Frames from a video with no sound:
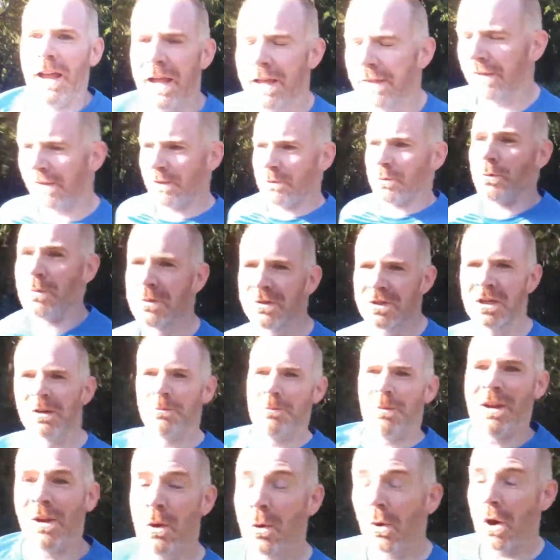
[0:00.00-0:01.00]
This one was going to
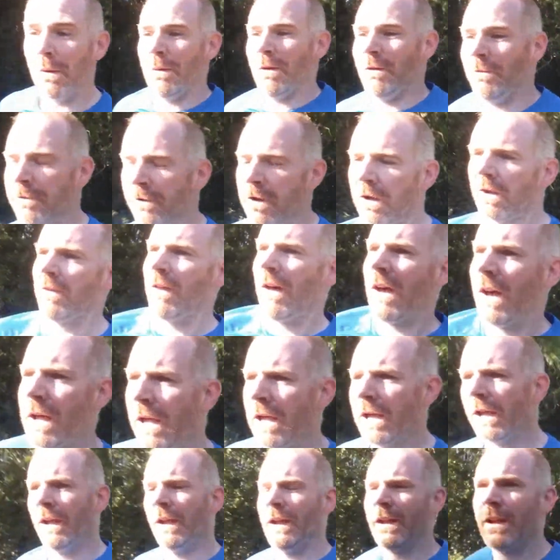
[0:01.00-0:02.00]
be quite a bit further,
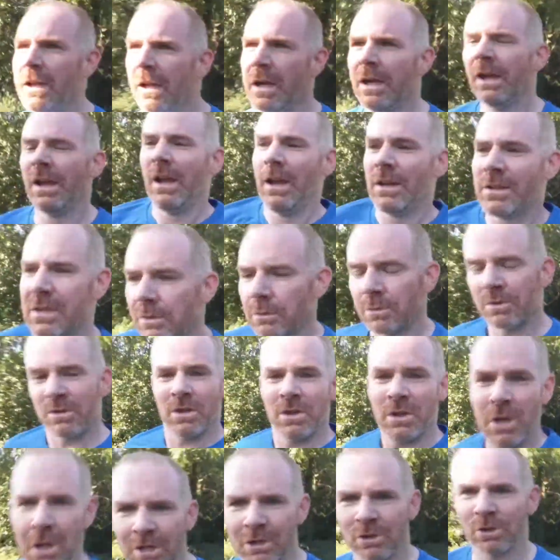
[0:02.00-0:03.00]
so I
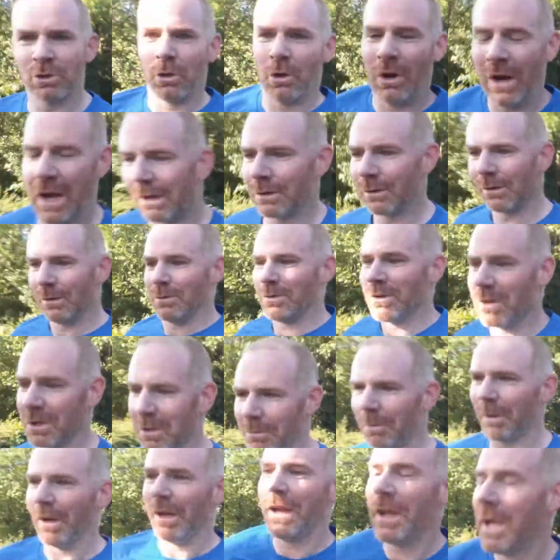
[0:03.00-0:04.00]
wasn't entirely sure how it was going
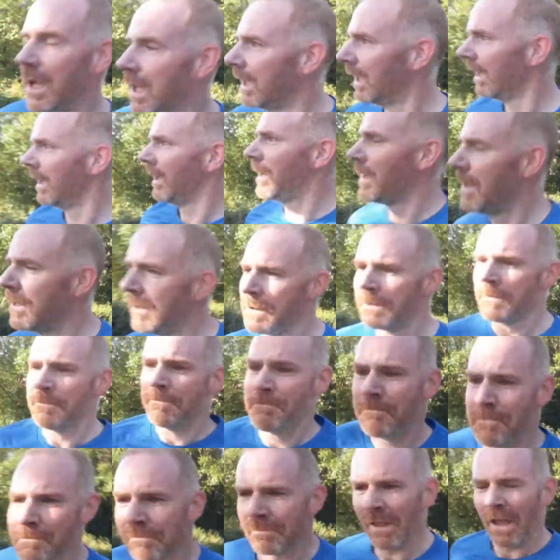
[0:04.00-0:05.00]
to be,
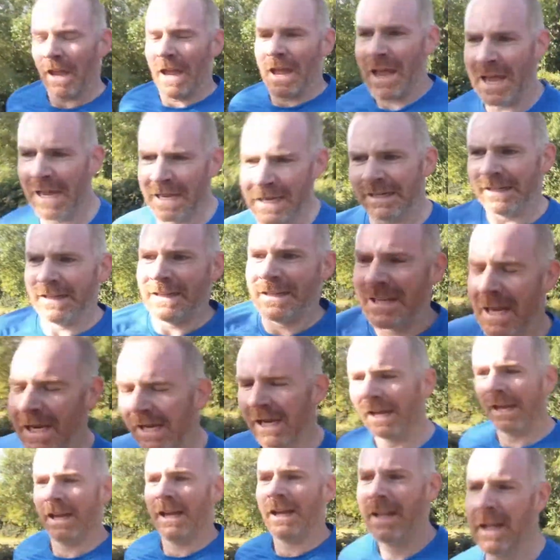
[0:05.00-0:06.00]
and
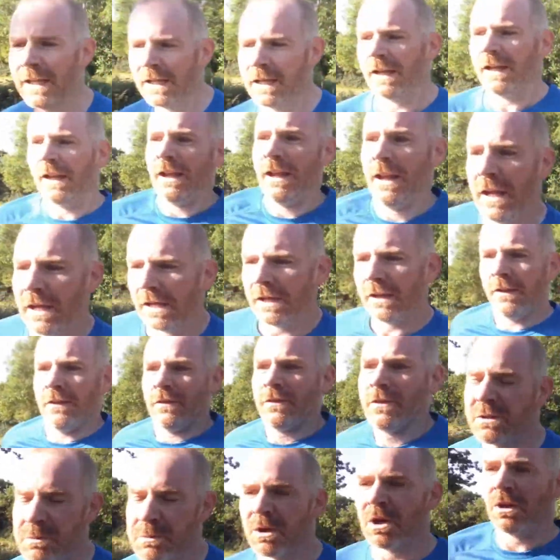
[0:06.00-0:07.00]

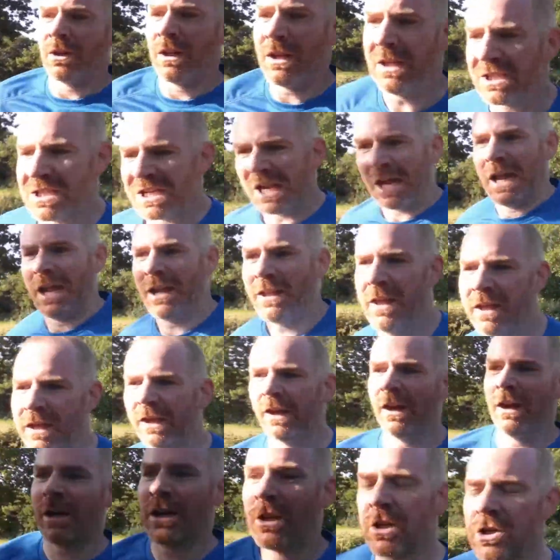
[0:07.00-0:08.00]
to be honest
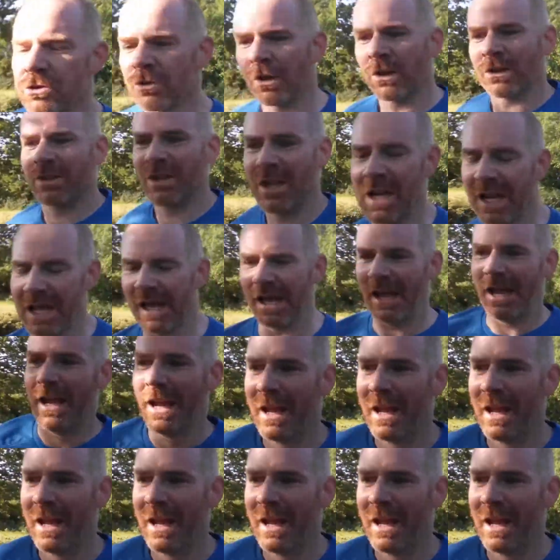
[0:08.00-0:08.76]
I constructed it